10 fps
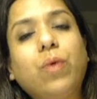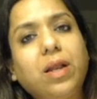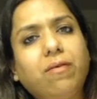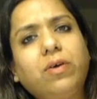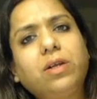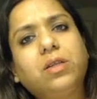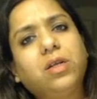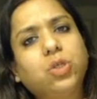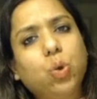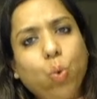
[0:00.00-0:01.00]
whenever there
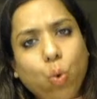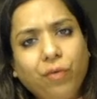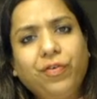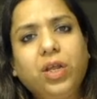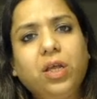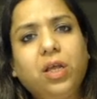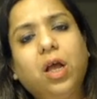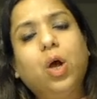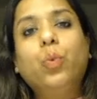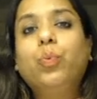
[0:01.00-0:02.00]
is an ovary
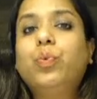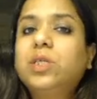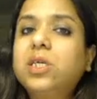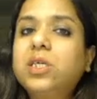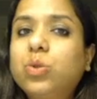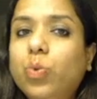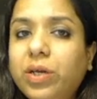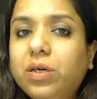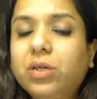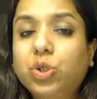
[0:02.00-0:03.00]
which is
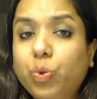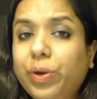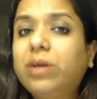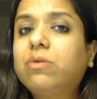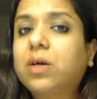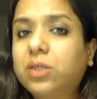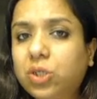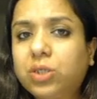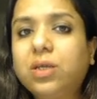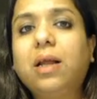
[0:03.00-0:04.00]
showing
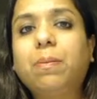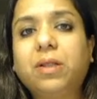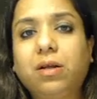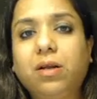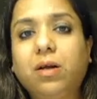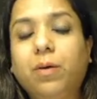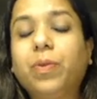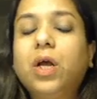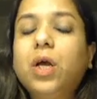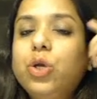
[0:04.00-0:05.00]
transitional epithelium,
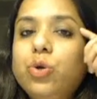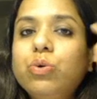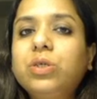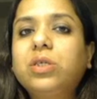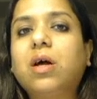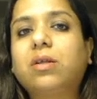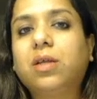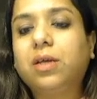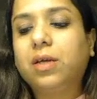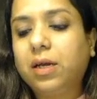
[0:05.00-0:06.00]
you start
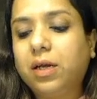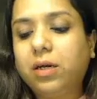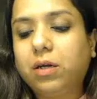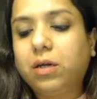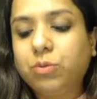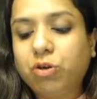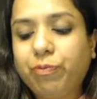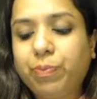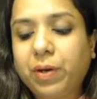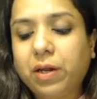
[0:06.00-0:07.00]
thinking in terms
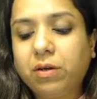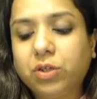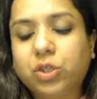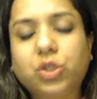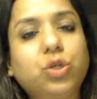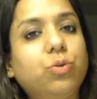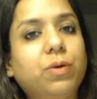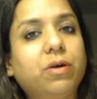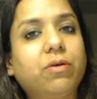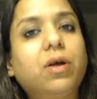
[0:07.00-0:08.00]
of Brenner's
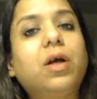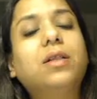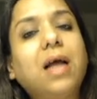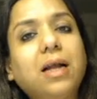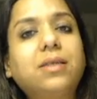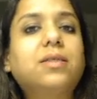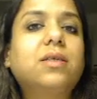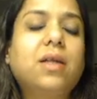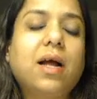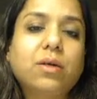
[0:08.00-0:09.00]
tumor. That is
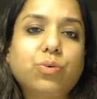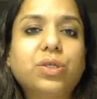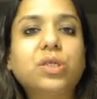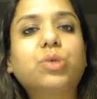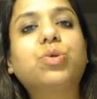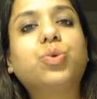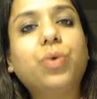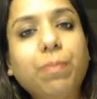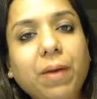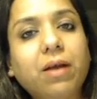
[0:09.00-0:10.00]
the diagnosis which
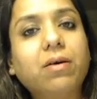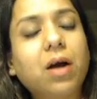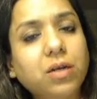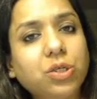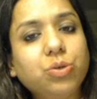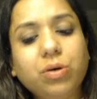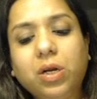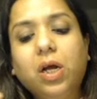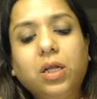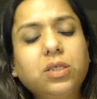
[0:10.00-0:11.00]
we make. Understood?
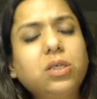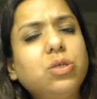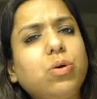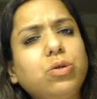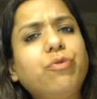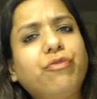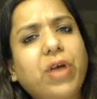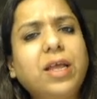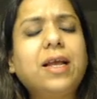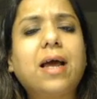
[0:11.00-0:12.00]
This is also a
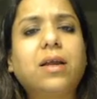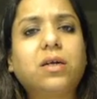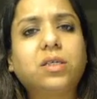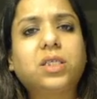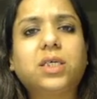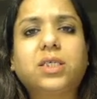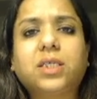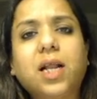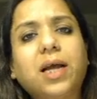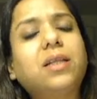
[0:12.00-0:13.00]
very characteristic
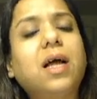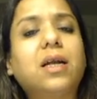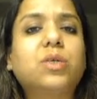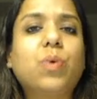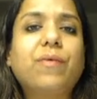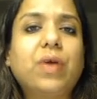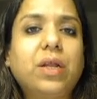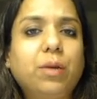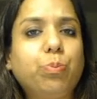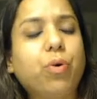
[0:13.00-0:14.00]
slide, that is why
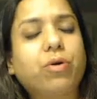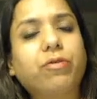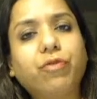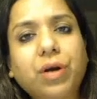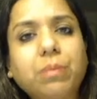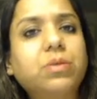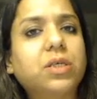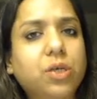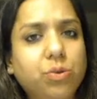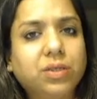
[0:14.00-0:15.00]
very important for
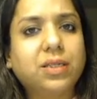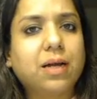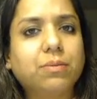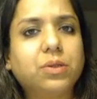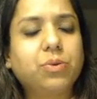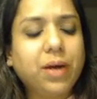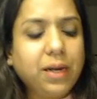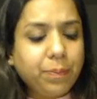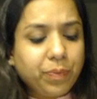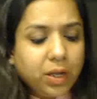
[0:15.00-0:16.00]
MCQ exams,
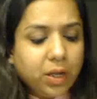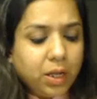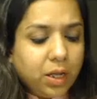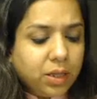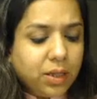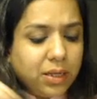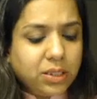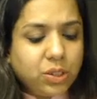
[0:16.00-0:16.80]
right? Then